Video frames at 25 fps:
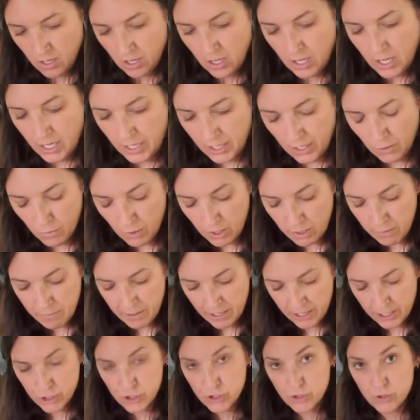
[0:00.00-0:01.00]
And you wanna
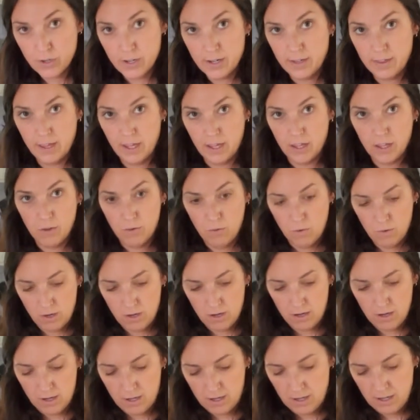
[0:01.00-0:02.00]
make sure that you
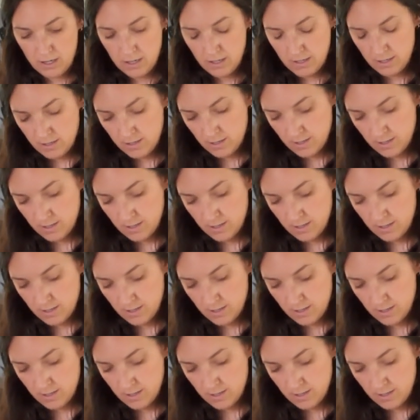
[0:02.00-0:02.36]
are